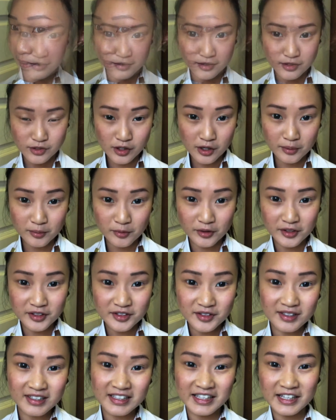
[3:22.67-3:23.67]
So I'm going
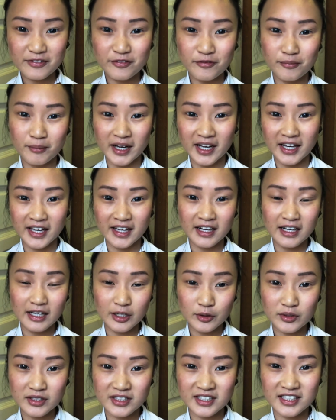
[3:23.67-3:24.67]
to leave my
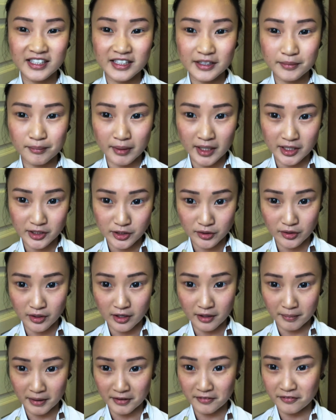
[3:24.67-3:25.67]
liquid tint blusher
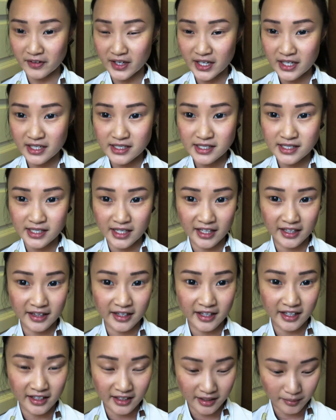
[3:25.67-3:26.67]
on my face, and
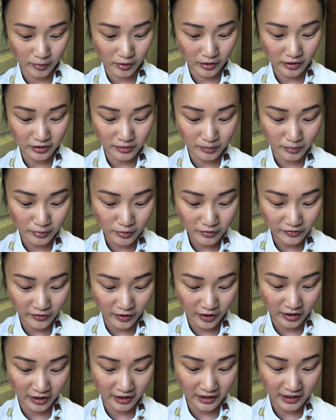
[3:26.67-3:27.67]
then I'm going to move
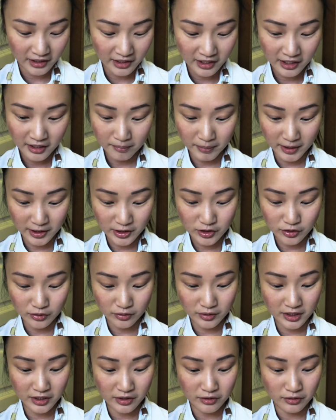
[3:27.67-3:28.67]
on by
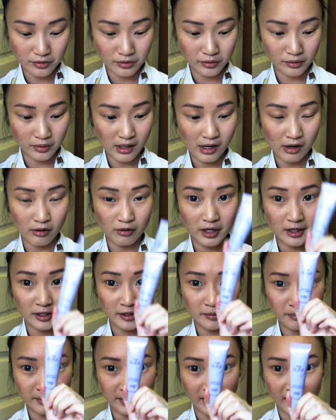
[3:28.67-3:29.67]
showing you how I
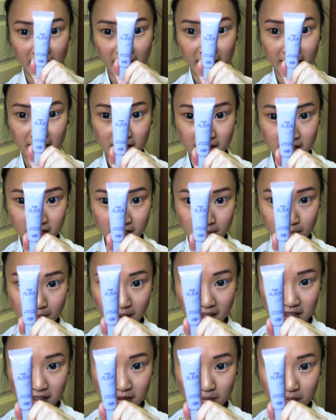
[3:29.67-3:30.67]
apply
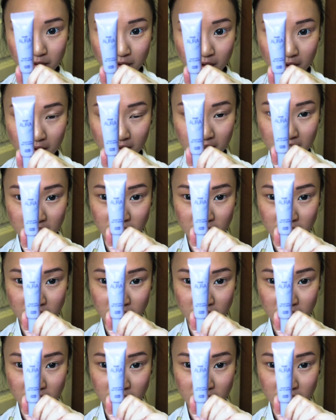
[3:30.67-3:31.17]
my Nymph Aura